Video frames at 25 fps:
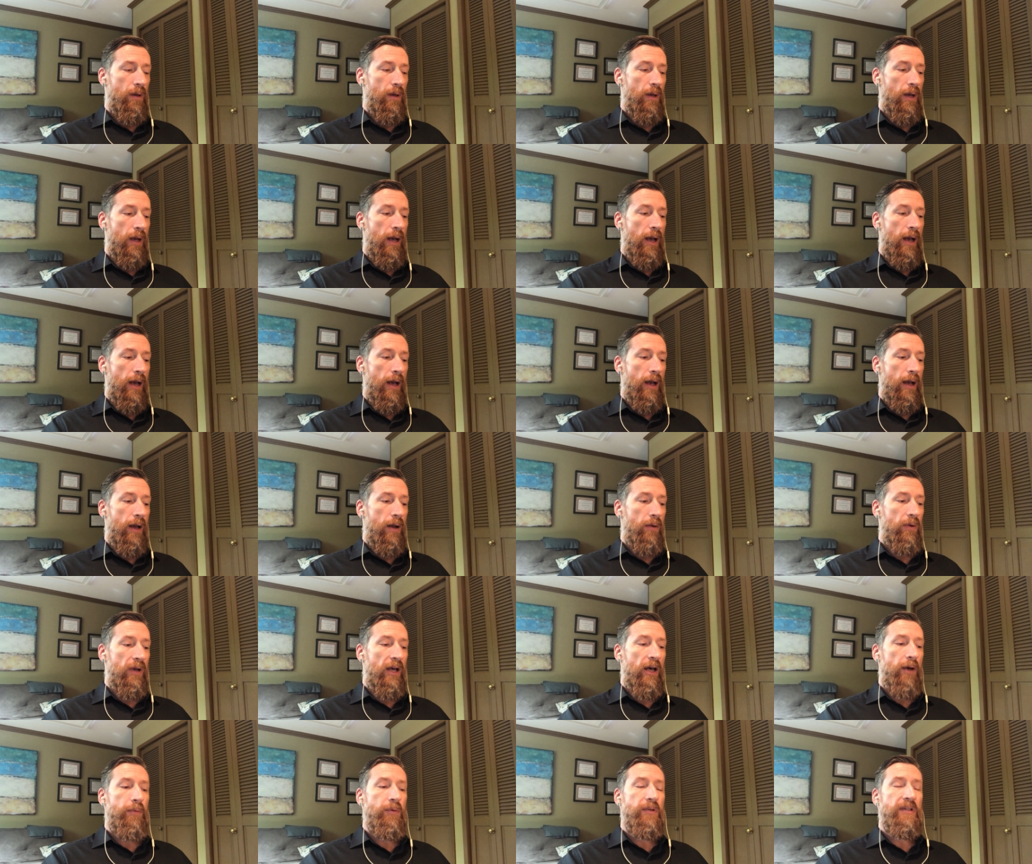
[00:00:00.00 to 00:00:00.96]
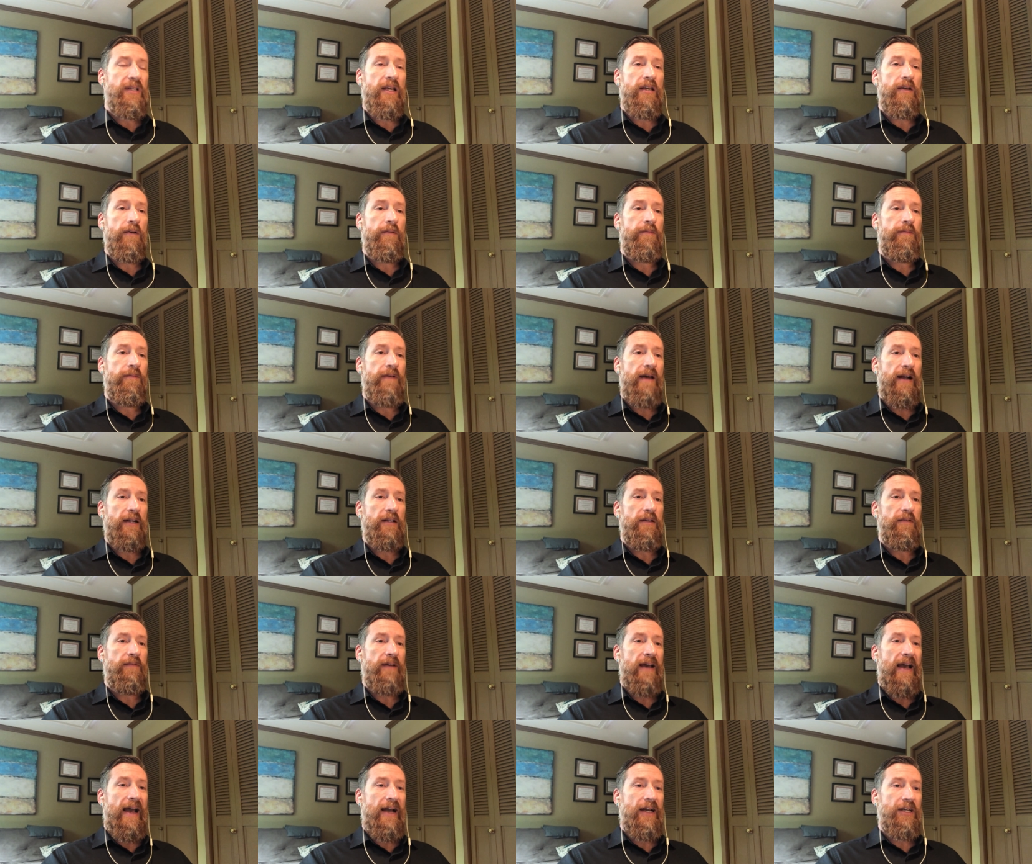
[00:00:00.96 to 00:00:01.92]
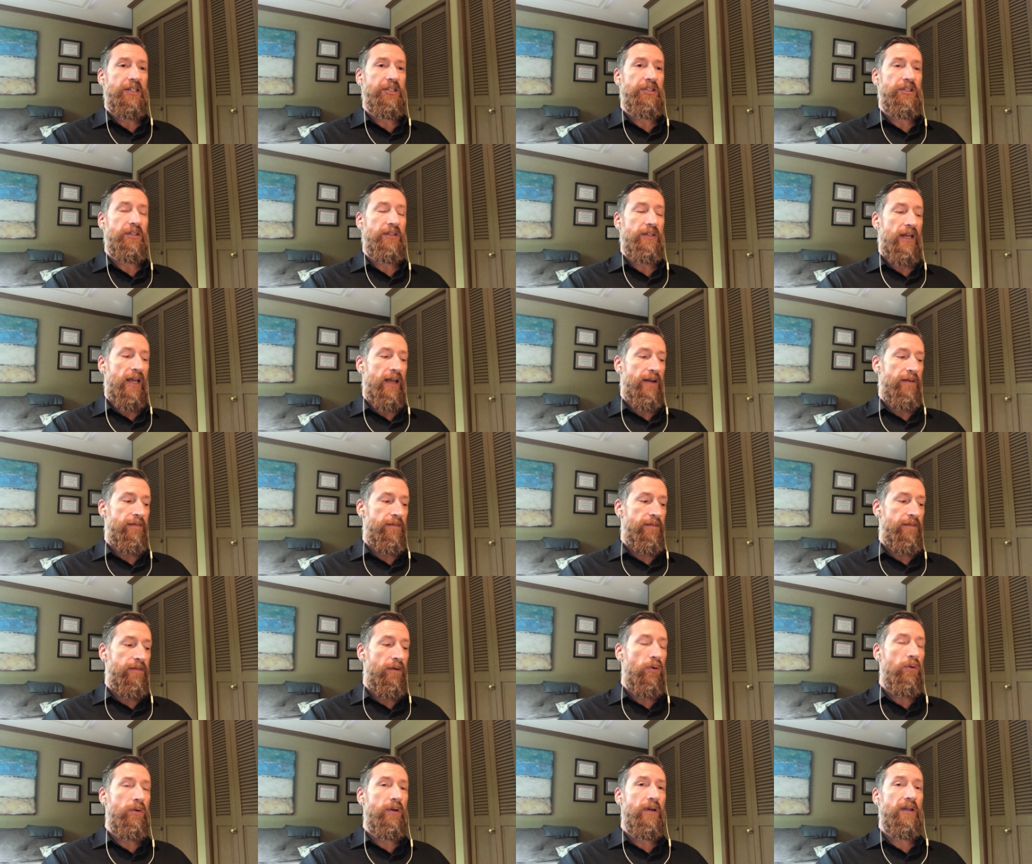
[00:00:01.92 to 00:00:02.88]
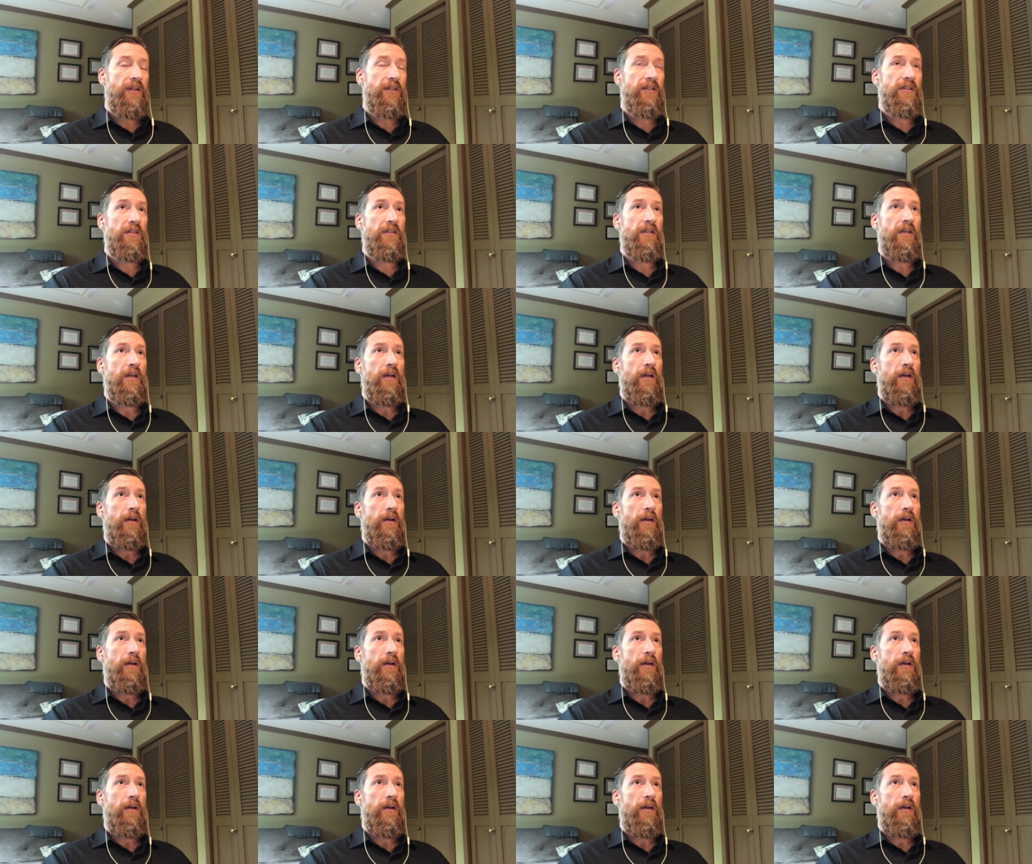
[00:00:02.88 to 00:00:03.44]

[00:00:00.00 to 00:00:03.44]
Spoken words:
will help you take effective action and focus.